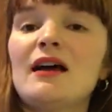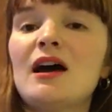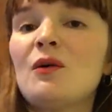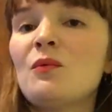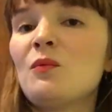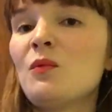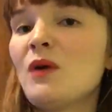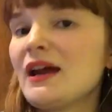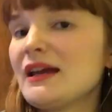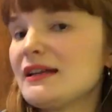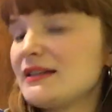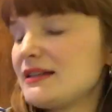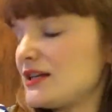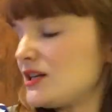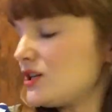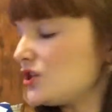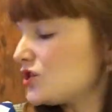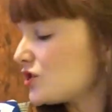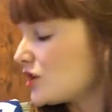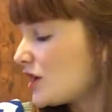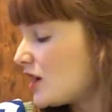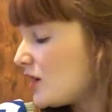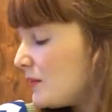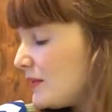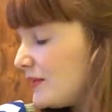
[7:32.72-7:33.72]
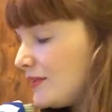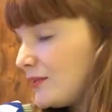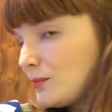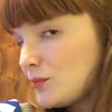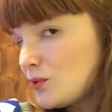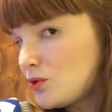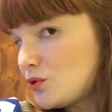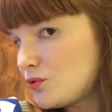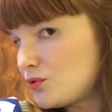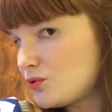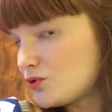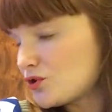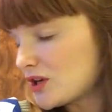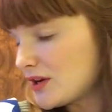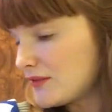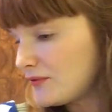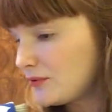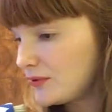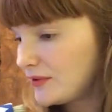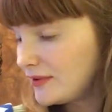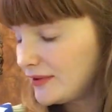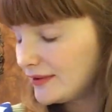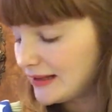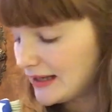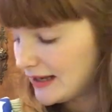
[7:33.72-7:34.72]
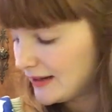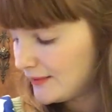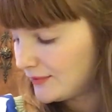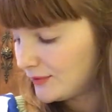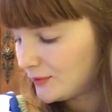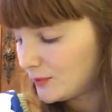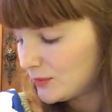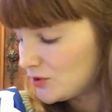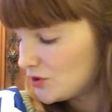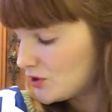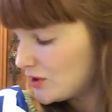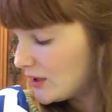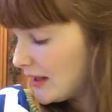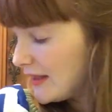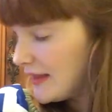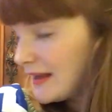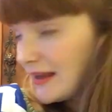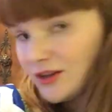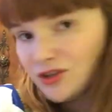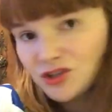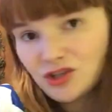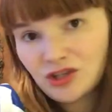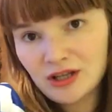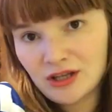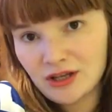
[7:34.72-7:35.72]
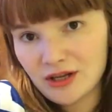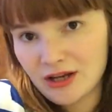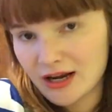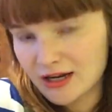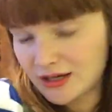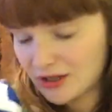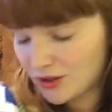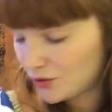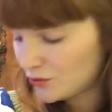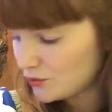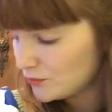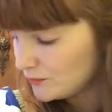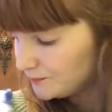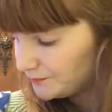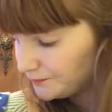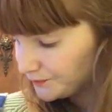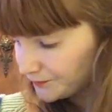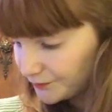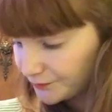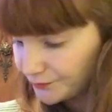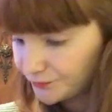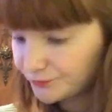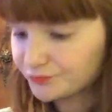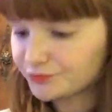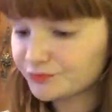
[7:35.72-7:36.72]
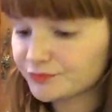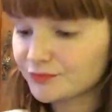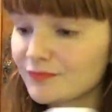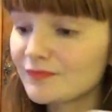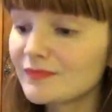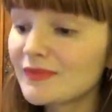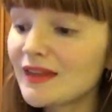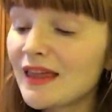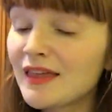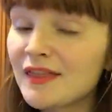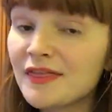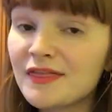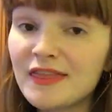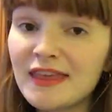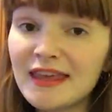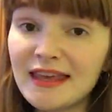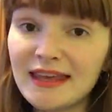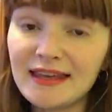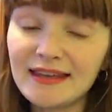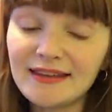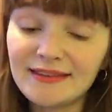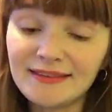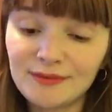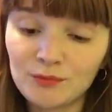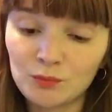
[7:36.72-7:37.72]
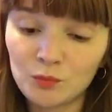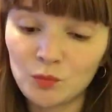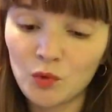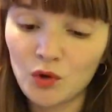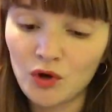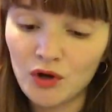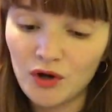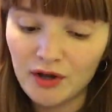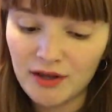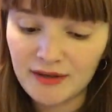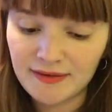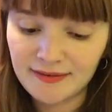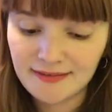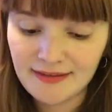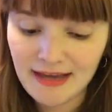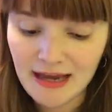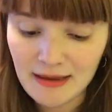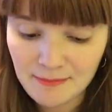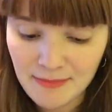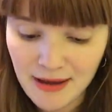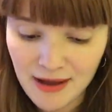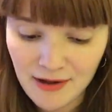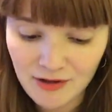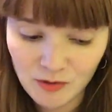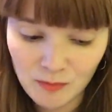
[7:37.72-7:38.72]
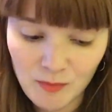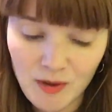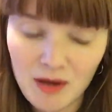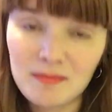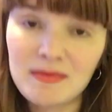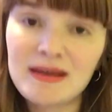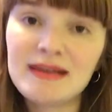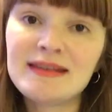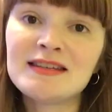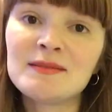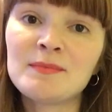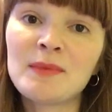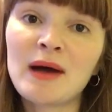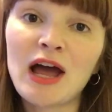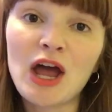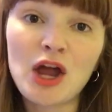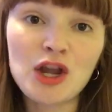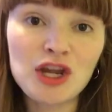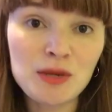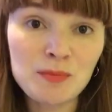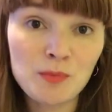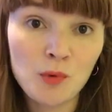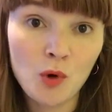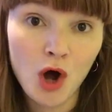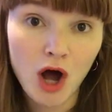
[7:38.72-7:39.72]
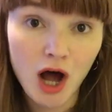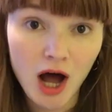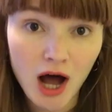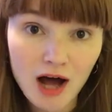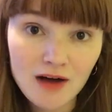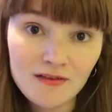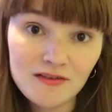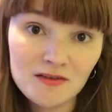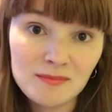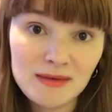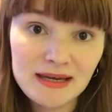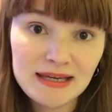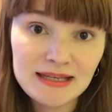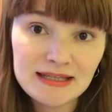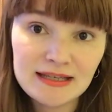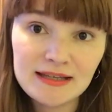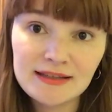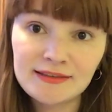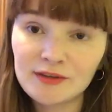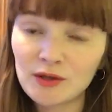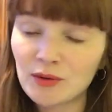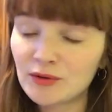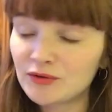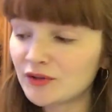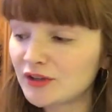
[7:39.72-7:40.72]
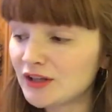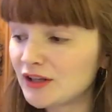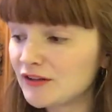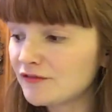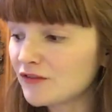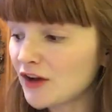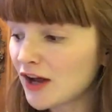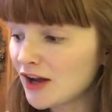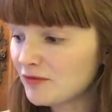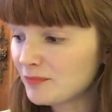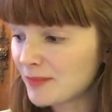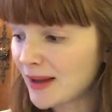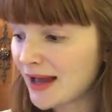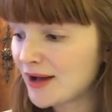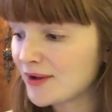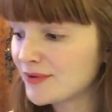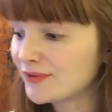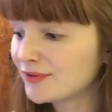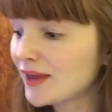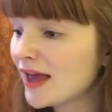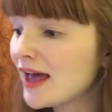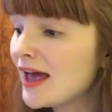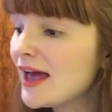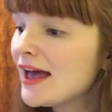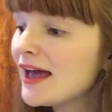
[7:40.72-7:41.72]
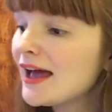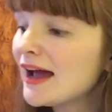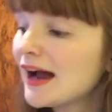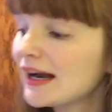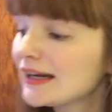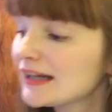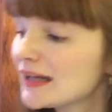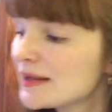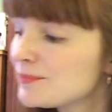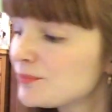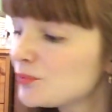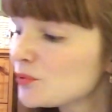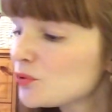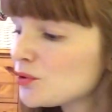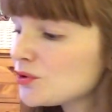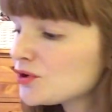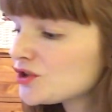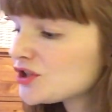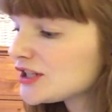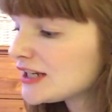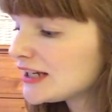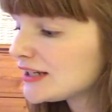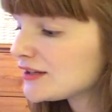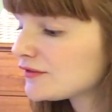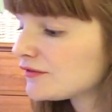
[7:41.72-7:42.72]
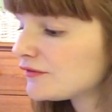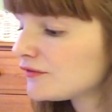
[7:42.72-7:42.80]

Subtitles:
a white t-shirt with some cool chevron sleeves, which I think should look kind of cool. This was £10 per meter, but I only bought half a meter, so it was only £5. And I bought it